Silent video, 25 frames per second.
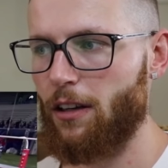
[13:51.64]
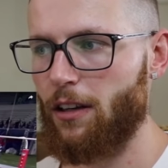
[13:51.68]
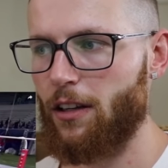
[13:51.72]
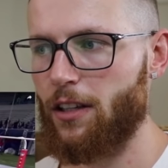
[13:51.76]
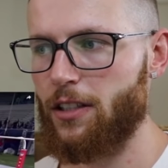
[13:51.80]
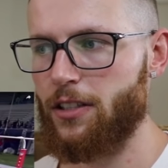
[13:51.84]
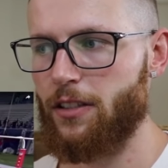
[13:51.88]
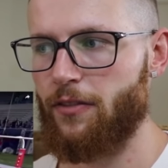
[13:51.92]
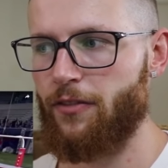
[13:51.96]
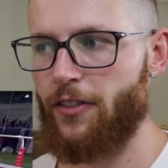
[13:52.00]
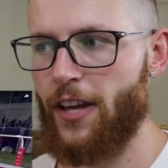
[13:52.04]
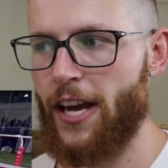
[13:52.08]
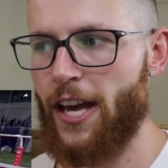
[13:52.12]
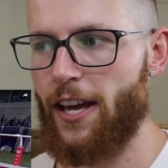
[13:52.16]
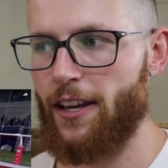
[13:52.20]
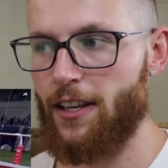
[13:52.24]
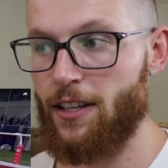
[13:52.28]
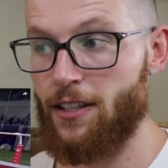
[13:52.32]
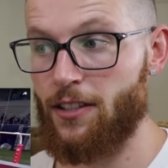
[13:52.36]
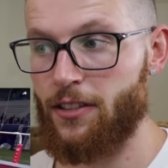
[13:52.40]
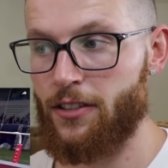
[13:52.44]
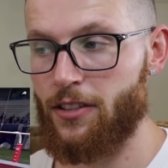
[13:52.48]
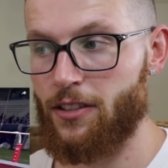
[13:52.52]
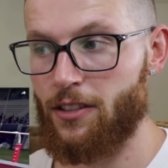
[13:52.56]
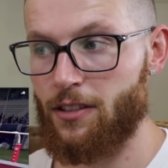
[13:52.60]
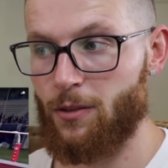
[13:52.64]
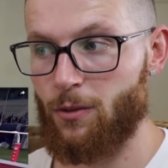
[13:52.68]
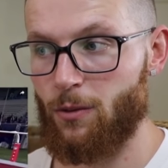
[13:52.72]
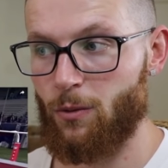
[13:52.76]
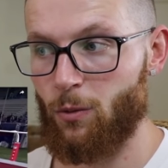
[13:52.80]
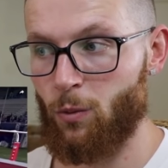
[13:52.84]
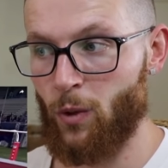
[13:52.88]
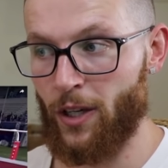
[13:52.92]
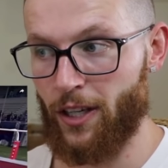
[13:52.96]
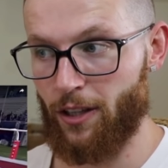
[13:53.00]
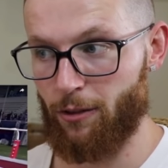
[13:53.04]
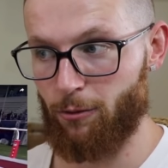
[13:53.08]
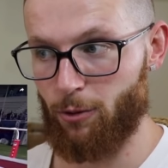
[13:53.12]
Because if that is
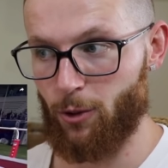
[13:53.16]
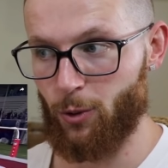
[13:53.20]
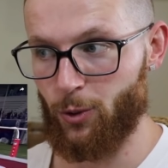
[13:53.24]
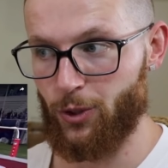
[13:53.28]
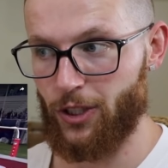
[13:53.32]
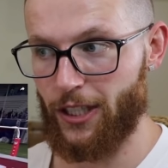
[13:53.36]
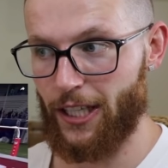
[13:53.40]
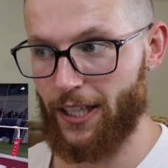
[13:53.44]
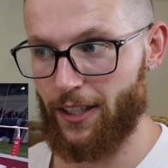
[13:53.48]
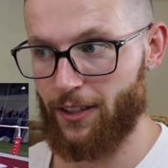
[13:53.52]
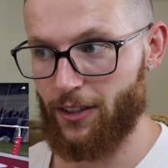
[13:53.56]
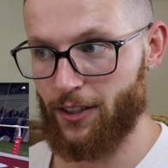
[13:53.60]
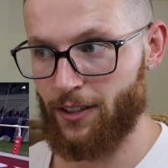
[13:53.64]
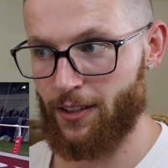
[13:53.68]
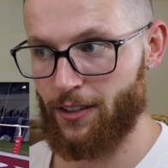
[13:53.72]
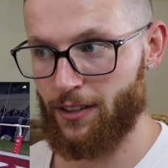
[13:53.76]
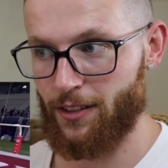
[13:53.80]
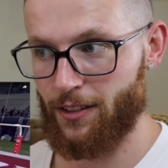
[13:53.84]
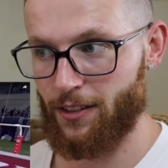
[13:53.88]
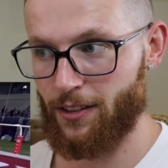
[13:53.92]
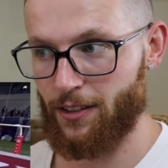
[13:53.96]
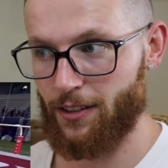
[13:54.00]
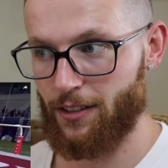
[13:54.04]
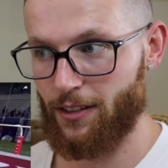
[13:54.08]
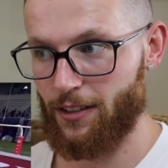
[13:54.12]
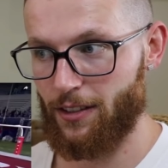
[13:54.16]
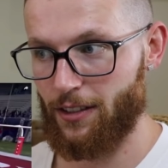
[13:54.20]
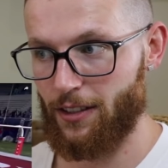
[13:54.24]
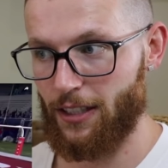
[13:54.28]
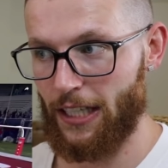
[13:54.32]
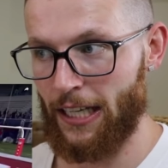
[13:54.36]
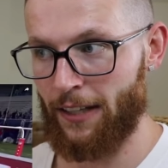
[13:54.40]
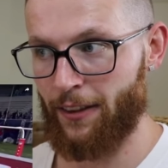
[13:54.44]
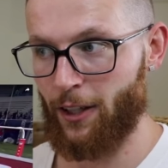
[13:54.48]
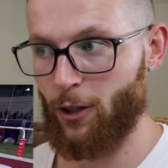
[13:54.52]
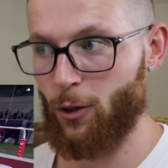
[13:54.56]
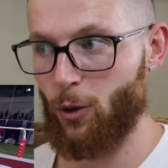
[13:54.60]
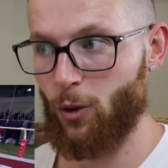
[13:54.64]
one of the rule changes,
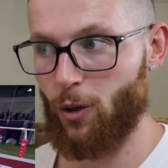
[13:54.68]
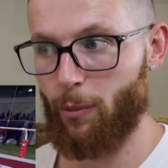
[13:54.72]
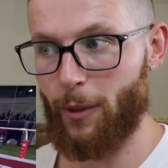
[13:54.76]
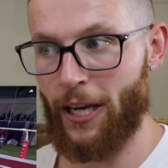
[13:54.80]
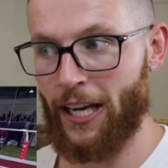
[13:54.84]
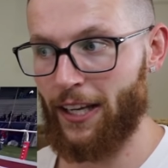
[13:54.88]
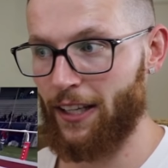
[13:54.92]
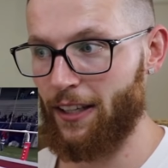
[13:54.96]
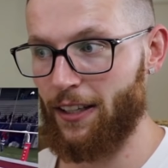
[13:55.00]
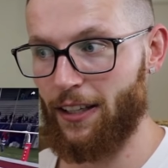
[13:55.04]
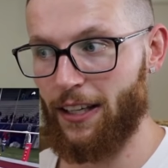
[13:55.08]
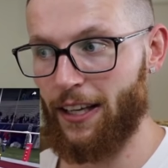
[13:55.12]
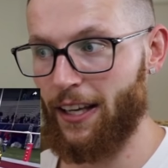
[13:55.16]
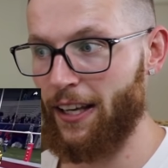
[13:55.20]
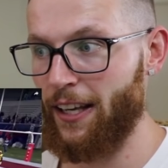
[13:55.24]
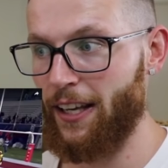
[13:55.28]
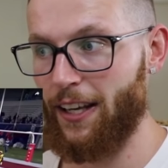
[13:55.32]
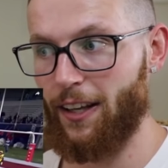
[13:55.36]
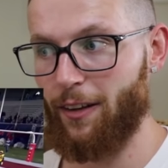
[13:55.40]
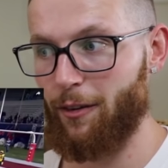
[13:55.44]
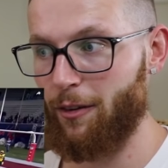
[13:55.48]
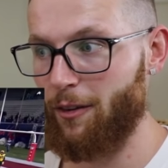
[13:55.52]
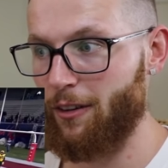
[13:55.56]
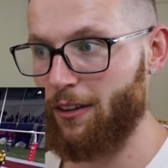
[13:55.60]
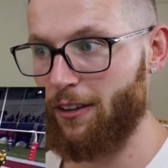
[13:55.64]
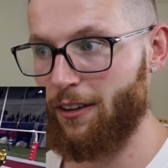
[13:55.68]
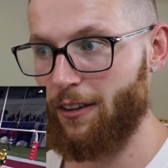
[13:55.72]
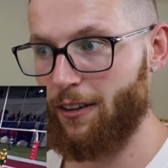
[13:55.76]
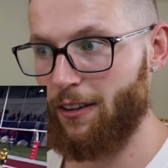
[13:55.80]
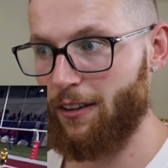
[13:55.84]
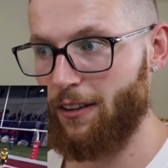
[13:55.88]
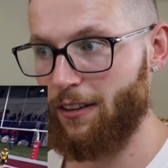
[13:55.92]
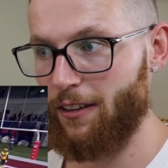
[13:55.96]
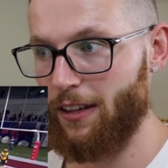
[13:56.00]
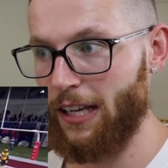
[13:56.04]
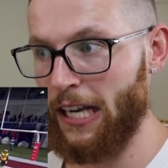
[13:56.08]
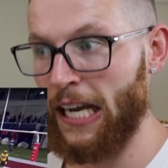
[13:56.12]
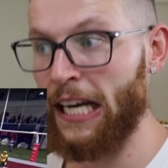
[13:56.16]
and the quarterback can get hit
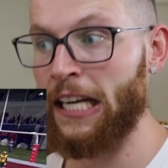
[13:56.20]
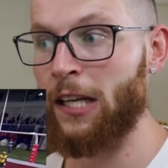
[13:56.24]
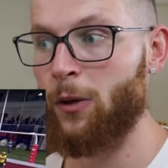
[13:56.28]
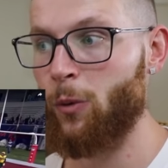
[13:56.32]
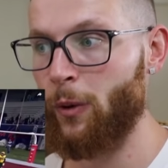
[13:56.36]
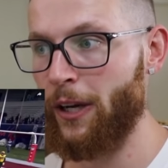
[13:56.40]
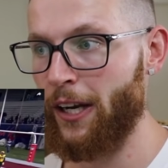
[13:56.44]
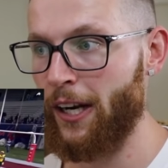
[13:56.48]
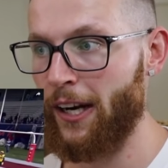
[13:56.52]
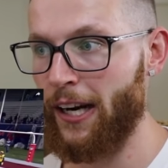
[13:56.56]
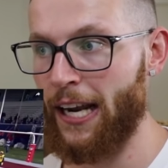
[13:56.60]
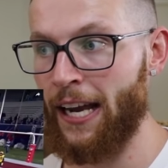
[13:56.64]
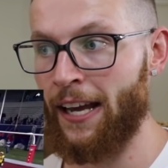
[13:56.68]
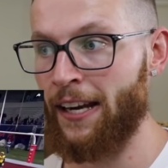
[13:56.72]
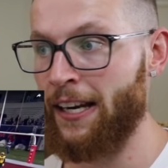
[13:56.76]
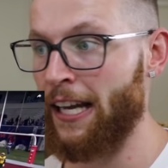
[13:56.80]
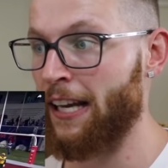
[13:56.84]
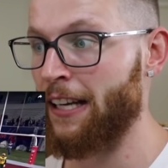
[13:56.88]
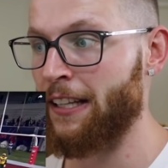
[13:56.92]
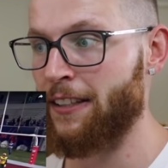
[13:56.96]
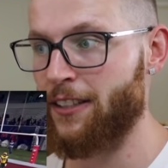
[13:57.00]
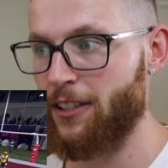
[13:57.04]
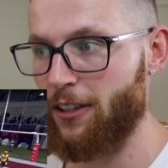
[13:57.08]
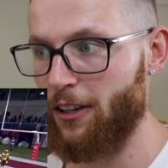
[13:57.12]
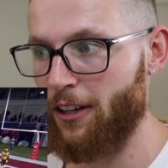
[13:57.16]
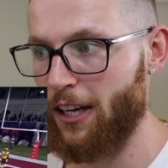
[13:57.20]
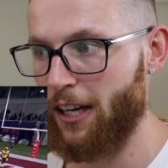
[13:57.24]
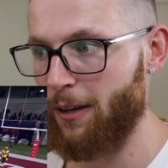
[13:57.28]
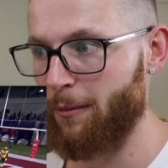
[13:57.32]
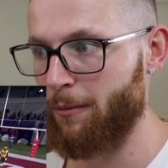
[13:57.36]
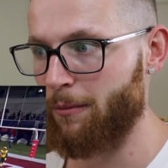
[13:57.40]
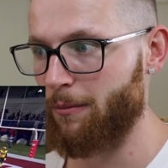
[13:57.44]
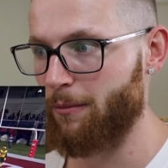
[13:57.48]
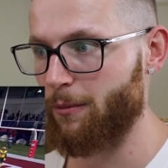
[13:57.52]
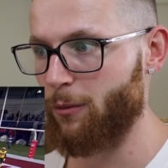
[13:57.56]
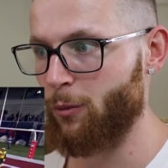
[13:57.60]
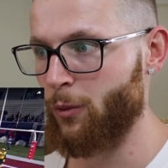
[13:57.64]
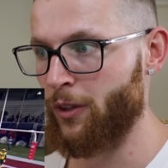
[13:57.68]
anywhere at any time
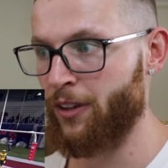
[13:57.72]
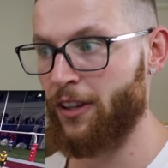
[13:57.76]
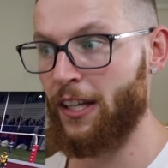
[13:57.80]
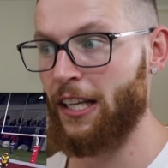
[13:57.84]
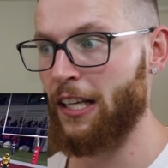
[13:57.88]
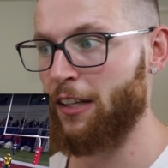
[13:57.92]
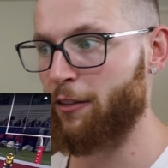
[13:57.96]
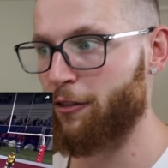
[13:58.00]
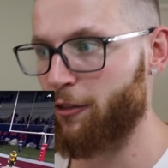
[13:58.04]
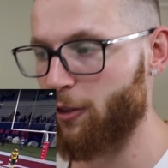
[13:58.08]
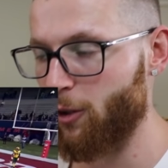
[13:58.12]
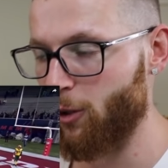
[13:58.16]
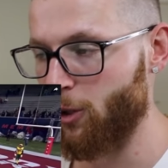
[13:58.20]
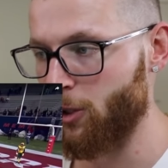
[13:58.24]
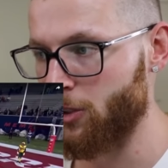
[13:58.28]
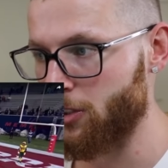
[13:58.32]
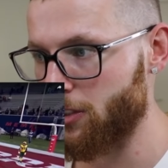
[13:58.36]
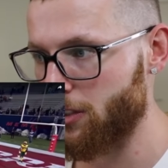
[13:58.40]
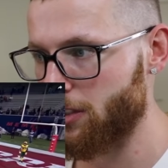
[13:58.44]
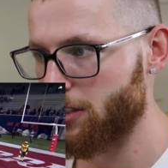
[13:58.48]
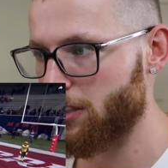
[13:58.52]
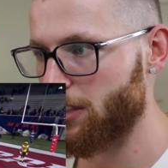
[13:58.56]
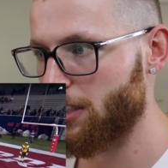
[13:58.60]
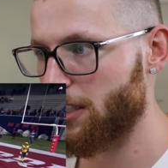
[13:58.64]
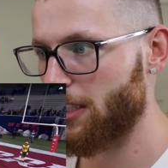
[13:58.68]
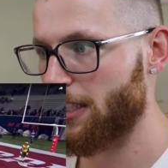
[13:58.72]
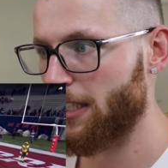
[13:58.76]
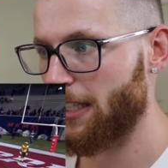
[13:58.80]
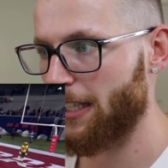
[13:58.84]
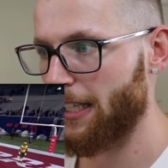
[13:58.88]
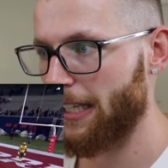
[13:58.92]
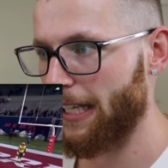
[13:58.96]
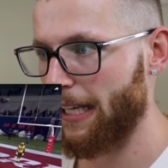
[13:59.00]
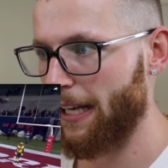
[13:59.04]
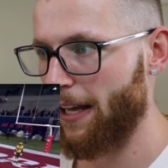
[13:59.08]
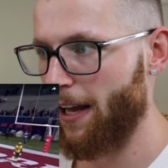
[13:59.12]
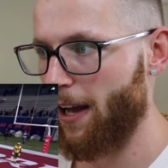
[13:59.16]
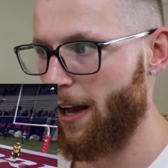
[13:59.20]
with any force.
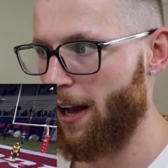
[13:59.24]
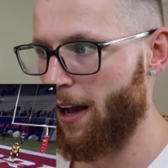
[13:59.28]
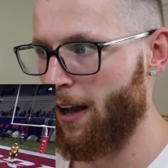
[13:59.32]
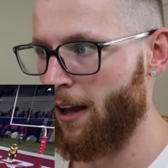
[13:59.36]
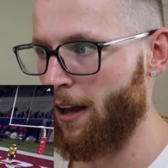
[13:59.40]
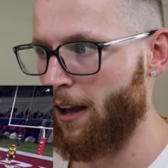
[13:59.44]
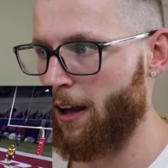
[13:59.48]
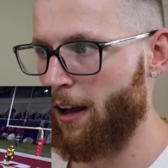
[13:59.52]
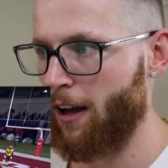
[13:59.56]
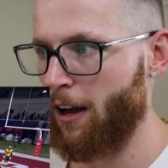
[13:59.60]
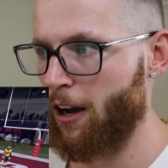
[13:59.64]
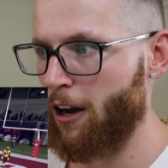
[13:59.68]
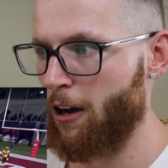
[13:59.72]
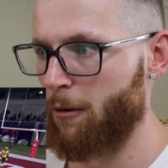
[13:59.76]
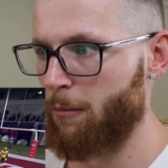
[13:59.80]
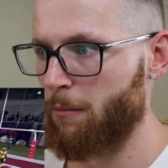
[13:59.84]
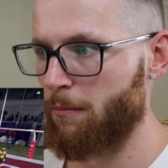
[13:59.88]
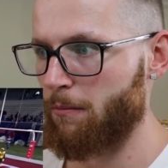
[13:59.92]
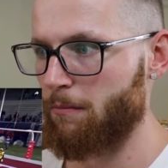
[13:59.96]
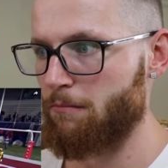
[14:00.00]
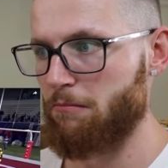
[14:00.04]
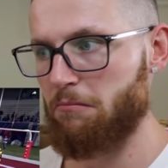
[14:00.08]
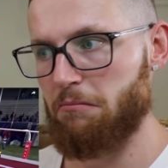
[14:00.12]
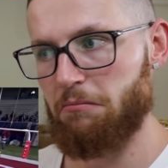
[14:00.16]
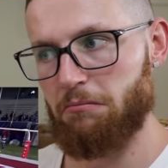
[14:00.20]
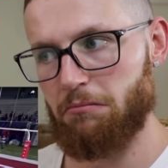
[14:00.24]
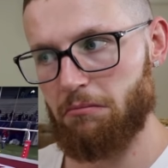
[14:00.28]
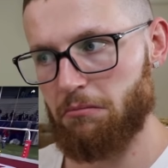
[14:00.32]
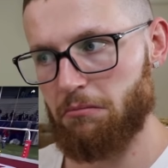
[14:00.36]
Um,